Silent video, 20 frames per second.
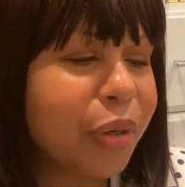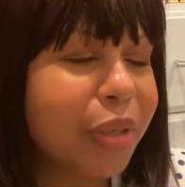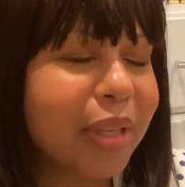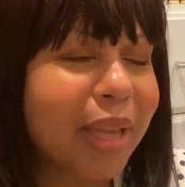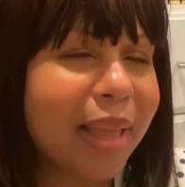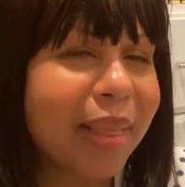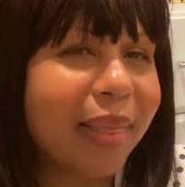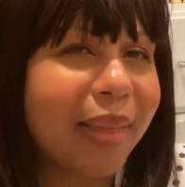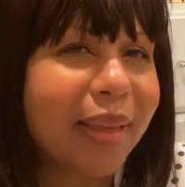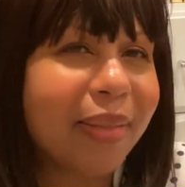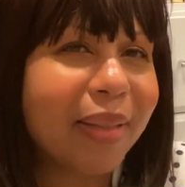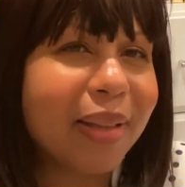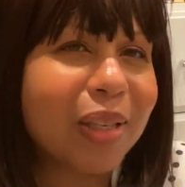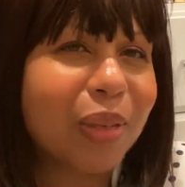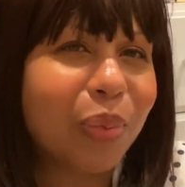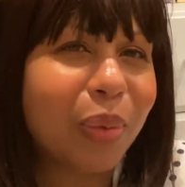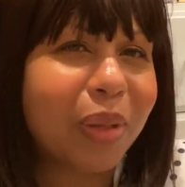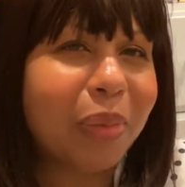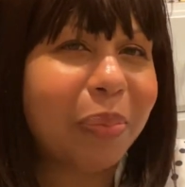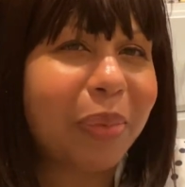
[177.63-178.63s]
so I think
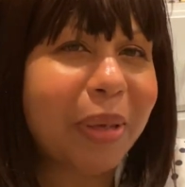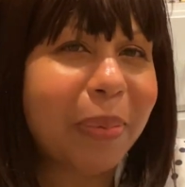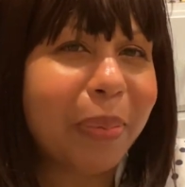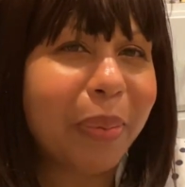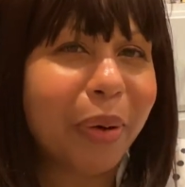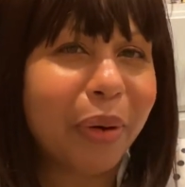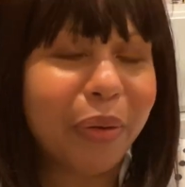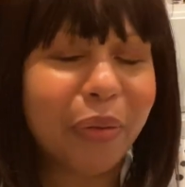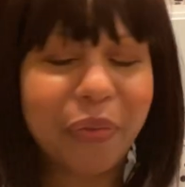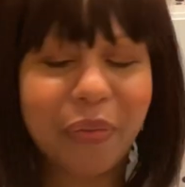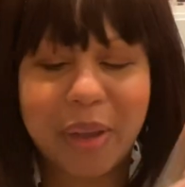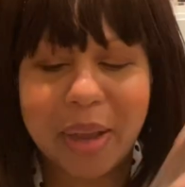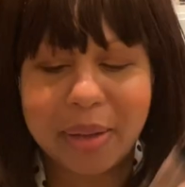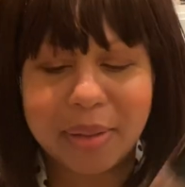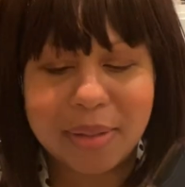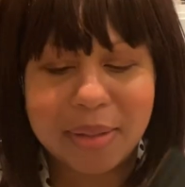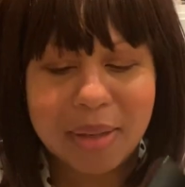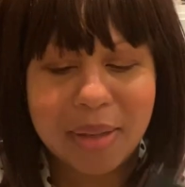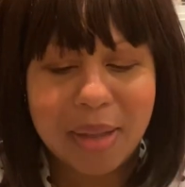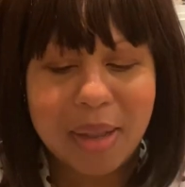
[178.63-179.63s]
this will be
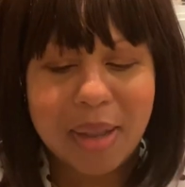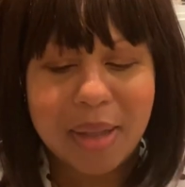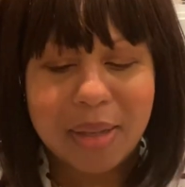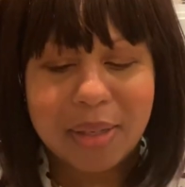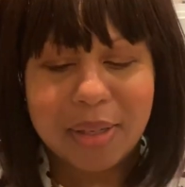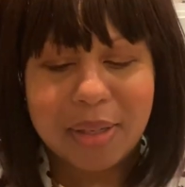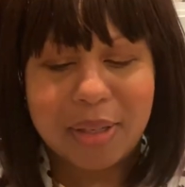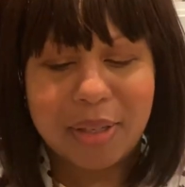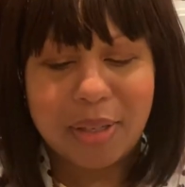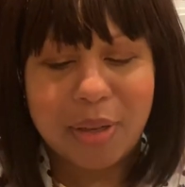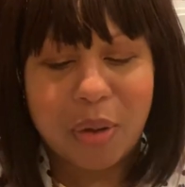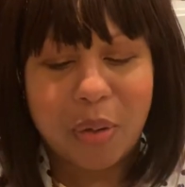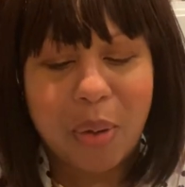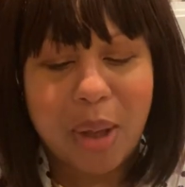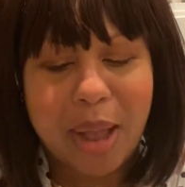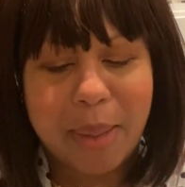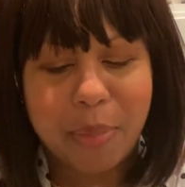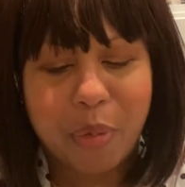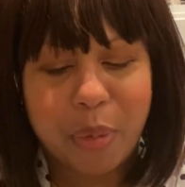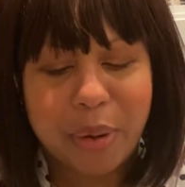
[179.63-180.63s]
perfect. So
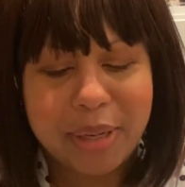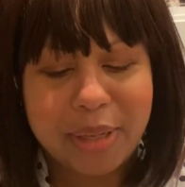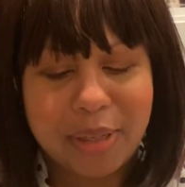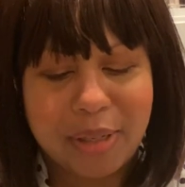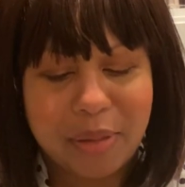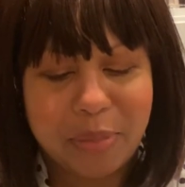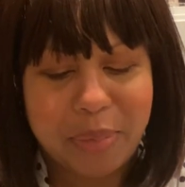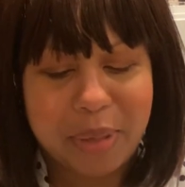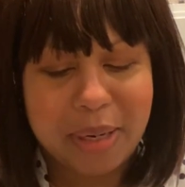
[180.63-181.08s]
I'm going to be